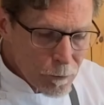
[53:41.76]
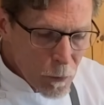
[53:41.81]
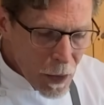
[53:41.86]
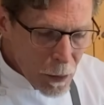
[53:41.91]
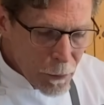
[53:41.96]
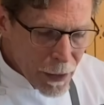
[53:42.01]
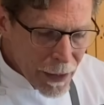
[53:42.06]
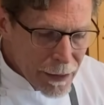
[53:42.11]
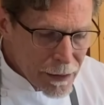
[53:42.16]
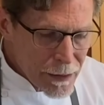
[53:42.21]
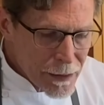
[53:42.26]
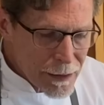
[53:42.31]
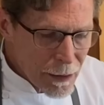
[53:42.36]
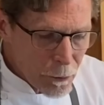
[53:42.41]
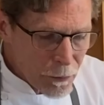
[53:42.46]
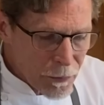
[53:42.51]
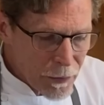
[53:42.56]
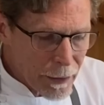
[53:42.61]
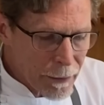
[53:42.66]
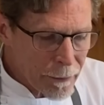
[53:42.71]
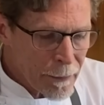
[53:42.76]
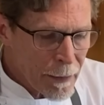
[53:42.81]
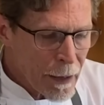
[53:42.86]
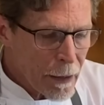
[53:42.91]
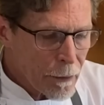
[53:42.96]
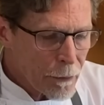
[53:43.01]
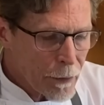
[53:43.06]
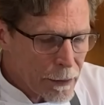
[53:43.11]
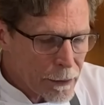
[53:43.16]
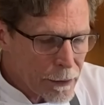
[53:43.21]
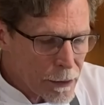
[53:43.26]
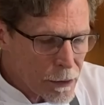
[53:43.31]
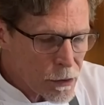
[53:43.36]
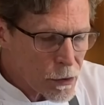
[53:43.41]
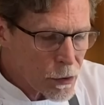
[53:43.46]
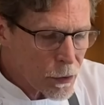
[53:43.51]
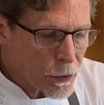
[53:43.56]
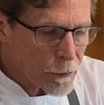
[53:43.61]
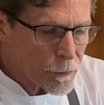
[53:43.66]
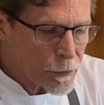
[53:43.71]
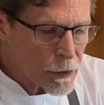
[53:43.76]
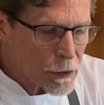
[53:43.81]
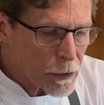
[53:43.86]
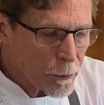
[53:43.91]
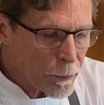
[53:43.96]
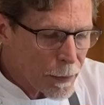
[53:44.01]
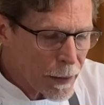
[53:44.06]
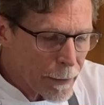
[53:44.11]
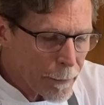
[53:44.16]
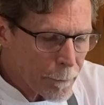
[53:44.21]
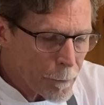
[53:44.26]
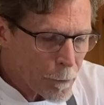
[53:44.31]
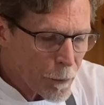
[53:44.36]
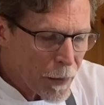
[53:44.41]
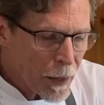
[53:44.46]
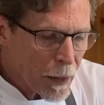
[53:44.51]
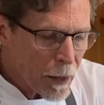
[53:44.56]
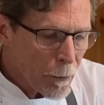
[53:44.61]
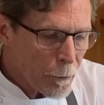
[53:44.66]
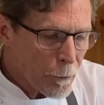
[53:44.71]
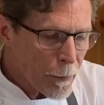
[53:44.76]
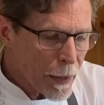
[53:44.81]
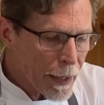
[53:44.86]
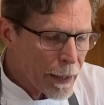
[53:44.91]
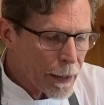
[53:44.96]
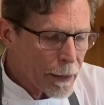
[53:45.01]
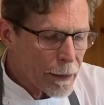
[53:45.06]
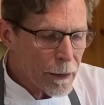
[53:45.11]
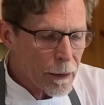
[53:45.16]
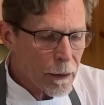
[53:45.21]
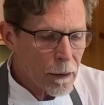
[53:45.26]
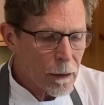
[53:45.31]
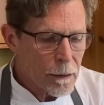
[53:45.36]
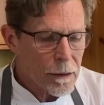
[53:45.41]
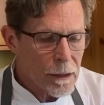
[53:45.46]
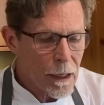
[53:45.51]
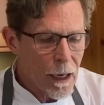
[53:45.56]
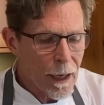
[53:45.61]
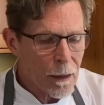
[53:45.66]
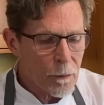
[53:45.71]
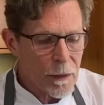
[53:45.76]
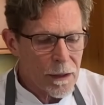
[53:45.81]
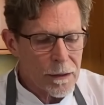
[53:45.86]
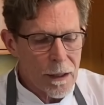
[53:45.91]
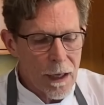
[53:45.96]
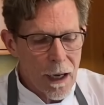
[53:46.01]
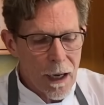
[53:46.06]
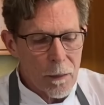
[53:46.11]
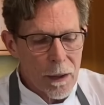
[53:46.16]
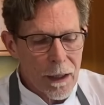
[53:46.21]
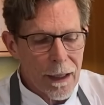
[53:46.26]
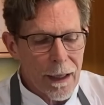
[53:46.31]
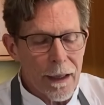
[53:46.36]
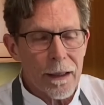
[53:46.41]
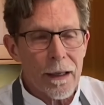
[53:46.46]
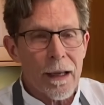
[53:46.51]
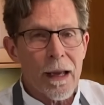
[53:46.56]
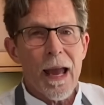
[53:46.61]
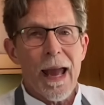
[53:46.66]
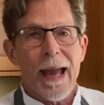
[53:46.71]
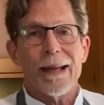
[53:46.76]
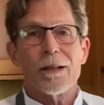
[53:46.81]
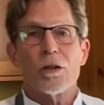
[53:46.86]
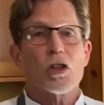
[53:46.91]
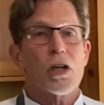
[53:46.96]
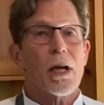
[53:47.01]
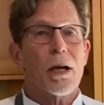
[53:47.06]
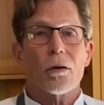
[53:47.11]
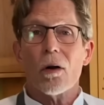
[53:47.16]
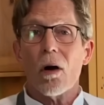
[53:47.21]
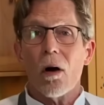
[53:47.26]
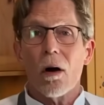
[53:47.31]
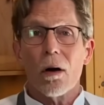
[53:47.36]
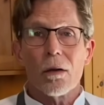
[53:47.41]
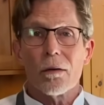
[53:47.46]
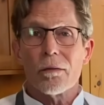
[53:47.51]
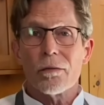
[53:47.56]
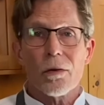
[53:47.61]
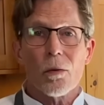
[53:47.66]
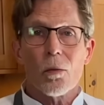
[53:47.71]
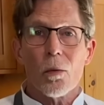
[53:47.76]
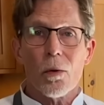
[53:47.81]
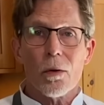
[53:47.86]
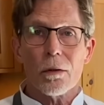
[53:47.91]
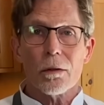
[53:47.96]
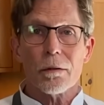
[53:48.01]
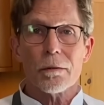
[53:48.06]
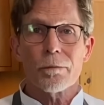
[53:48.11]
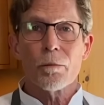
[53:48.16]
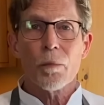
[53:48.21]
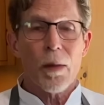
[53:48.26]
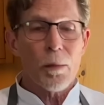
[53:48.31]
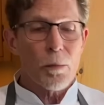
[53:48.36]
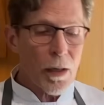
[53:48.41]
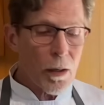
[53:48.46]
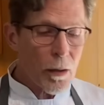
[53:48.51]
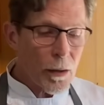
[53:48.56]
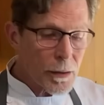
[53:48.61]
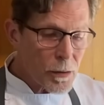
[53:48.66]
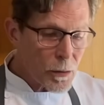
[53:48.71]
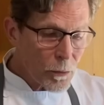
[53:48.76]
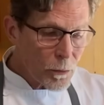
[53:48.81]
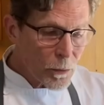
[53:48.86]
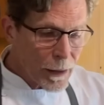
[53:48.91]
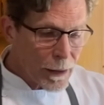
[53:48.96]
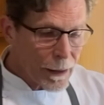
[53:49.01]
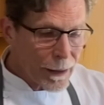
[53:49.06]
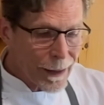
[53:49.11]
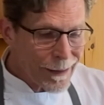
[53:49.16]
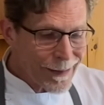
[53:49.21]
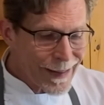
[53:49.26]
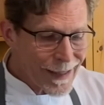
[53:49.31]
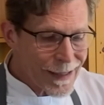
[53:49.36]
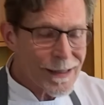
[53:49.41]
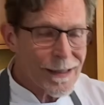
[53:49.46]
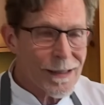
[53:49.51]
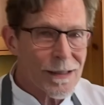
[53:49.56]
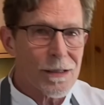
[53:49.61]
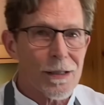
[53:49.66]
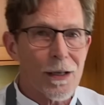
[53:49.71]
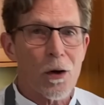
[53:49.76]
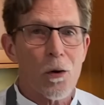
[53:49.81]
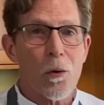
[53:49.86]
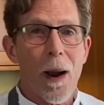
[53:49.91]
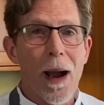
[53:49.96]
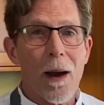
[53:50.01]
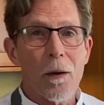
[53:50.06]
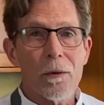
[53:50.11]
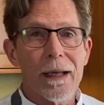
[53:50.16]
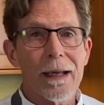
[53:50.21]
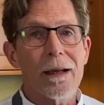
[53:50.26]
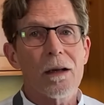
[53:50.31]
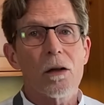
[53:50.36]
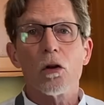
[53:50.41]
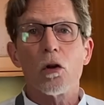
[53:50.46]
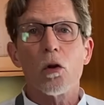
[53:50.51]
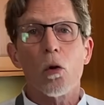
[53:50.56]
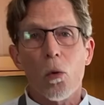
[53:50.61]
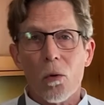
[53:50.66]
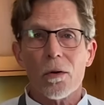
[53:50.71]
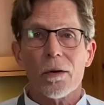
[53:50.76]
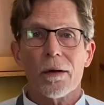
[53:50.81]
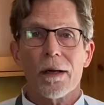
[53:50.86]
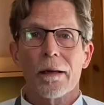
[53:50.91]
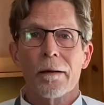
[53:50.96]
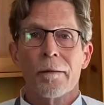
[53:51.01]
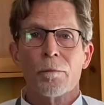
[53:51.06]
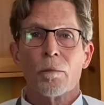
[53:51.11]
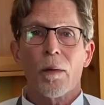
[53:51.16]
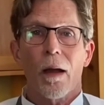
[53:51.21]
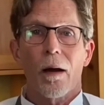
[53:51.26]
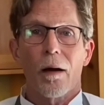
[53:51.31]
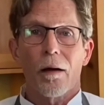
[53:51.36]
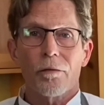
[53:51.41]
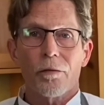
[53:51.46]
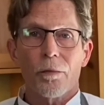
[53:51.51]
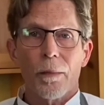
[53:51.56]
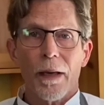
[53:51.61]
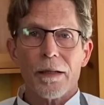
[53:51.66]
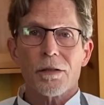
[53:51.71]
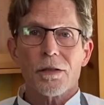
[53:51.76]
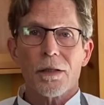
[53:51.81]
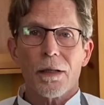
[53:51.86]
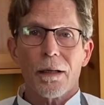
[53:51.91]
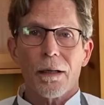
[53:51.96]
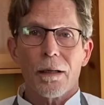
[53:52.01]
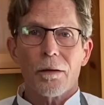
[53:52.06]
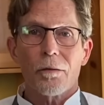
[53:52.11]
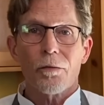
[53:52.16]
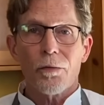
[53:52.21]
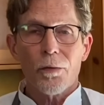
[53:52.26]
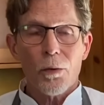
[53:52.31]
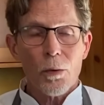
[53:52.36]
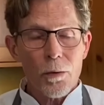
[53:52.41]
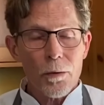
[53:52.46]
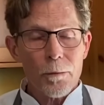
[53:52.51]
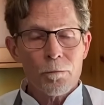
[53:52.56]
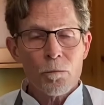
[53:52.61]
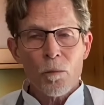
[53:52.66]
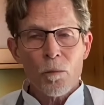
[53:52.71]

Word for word: but it's something that deserves to be made time and time again and shared all over the world because really this is the crowning glory of Mexican food.